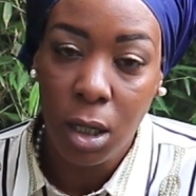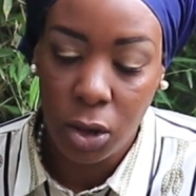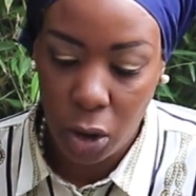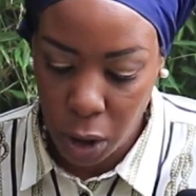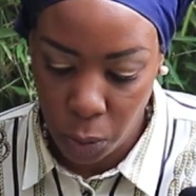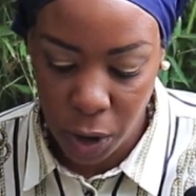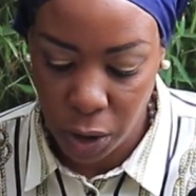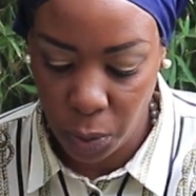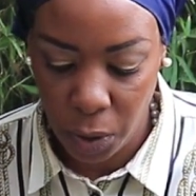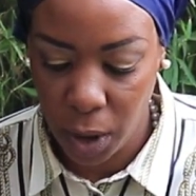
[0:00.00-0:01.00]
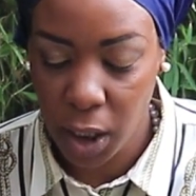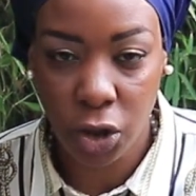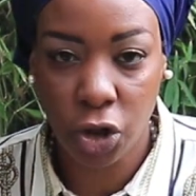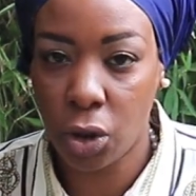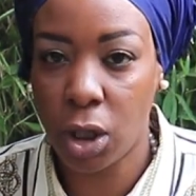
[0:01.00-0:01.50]
so that we really
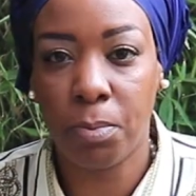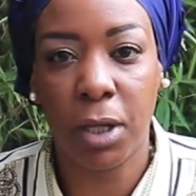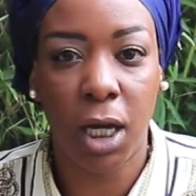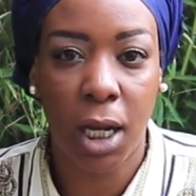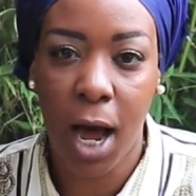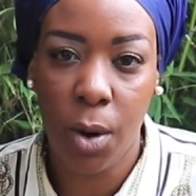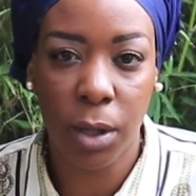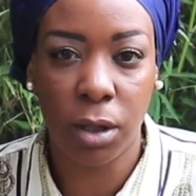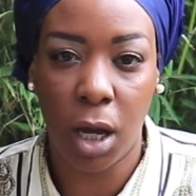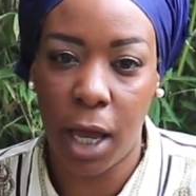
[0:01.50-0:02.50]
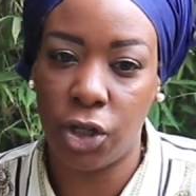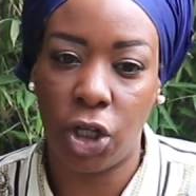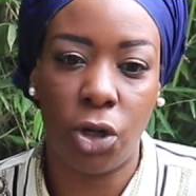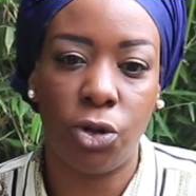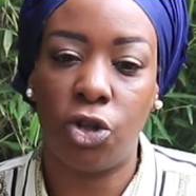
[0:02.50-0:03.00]
shouldn't be allowing
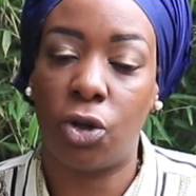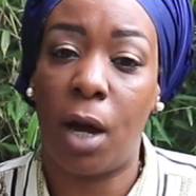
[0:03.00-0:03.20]
NGOs to